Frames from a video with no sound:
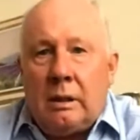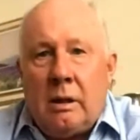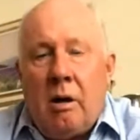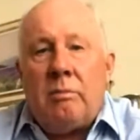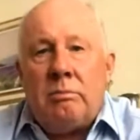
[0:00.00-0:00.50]
I
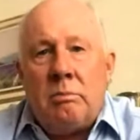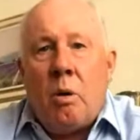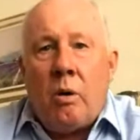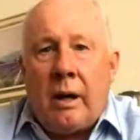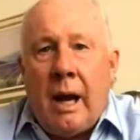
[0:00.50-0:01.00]
got
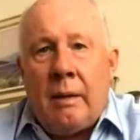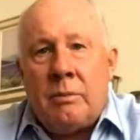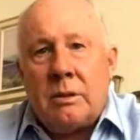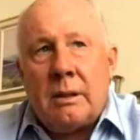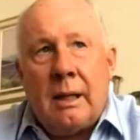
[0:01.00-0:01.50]
more
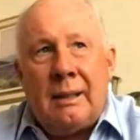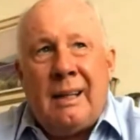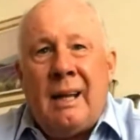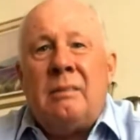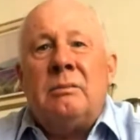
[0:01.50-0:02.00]
games
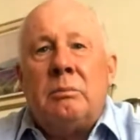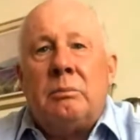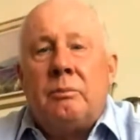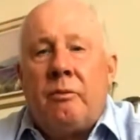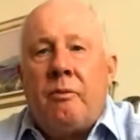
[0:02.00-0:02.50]
and then
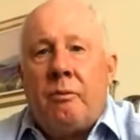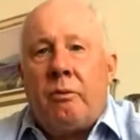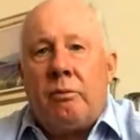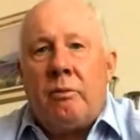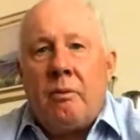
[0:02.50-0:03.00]

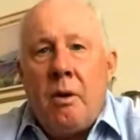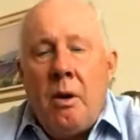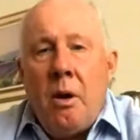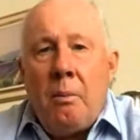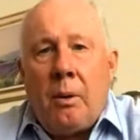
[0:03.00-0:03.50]

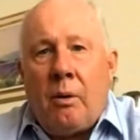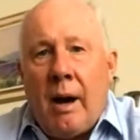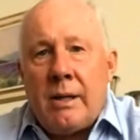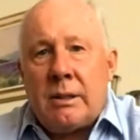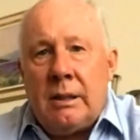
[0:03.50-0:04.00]

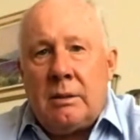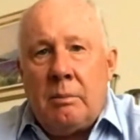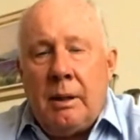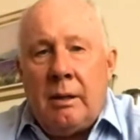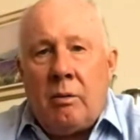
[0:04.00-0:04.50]
progressed into
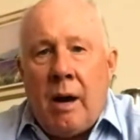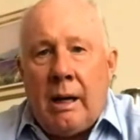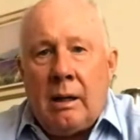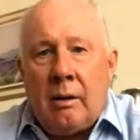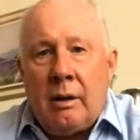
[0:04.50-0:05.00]
being a
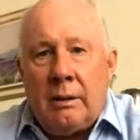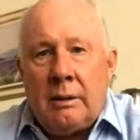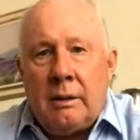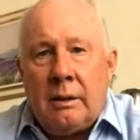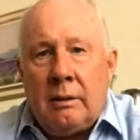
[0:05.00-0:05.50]
regular in
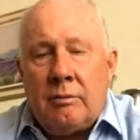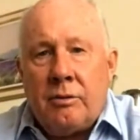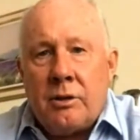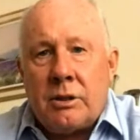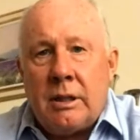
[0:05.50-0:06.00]
the
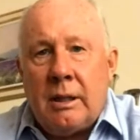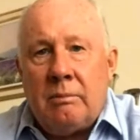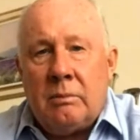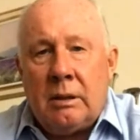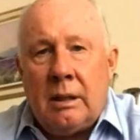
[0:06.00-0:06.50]
first
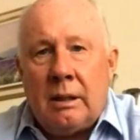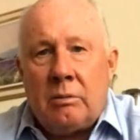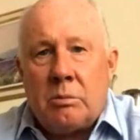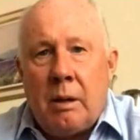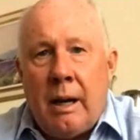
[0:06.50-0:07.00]
team. And I
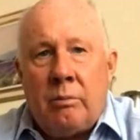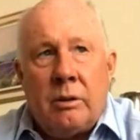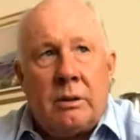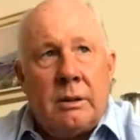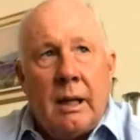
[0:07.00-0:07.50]
was playing
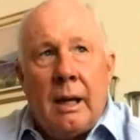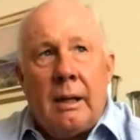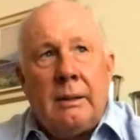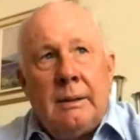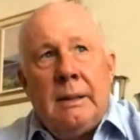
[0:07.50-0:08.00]
with
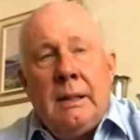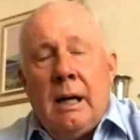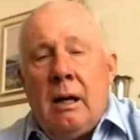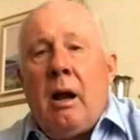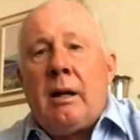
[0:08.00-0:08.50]
a
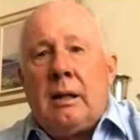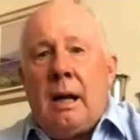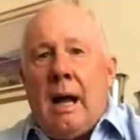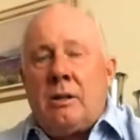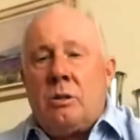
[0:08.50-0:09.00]
lot of the
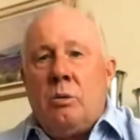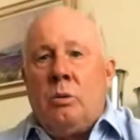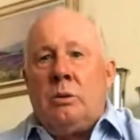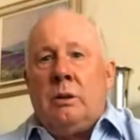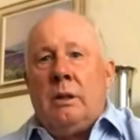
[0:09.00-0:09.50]
lads who
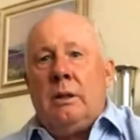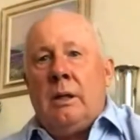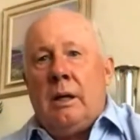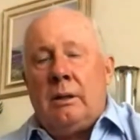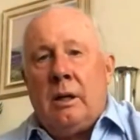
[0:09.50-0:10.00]
won
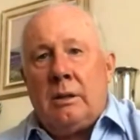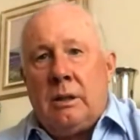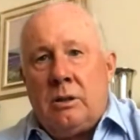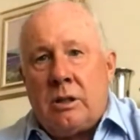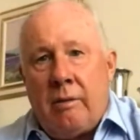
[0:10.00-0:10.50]
the
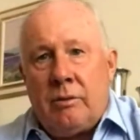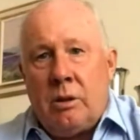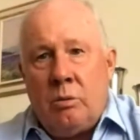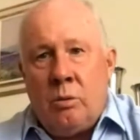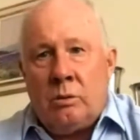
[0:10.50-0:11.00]

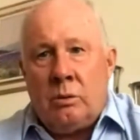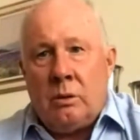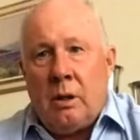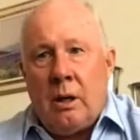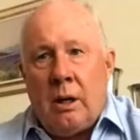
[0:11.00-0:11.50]

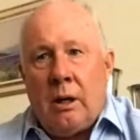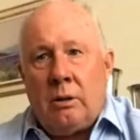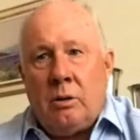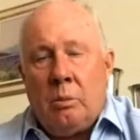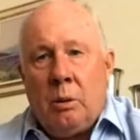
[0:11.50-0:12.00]

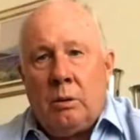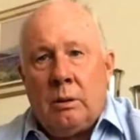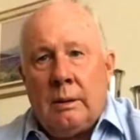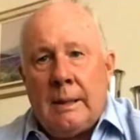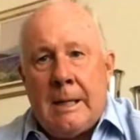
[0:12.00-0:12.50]
1971
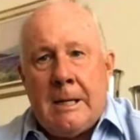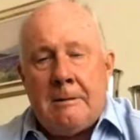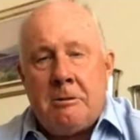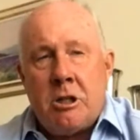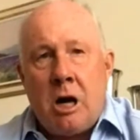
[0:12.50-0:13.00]
double,
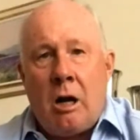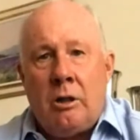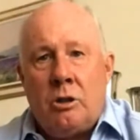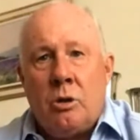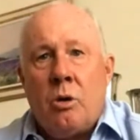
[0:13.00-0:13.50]

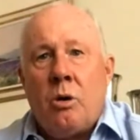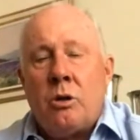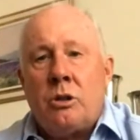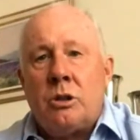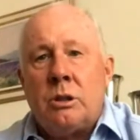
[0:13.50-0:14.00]
Charlie
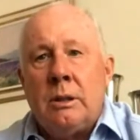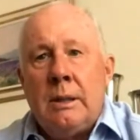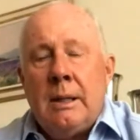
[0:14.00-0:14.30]
George,